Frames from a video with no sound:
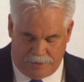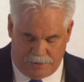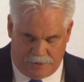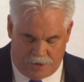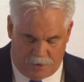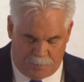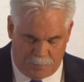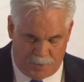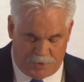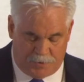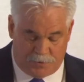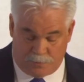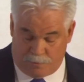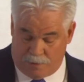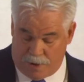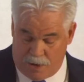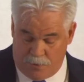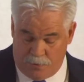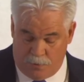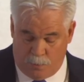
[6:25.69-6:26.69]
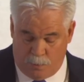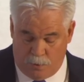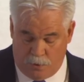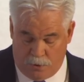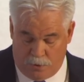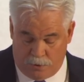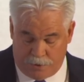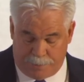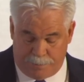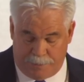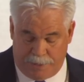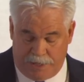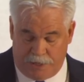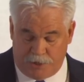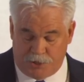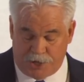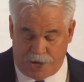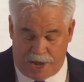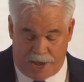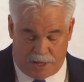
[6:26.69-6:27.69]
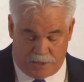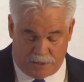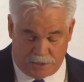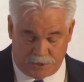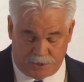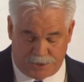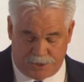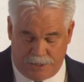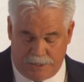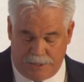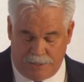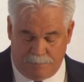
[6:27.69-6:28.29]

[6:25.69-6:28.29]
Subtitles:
governments around the world are being challenged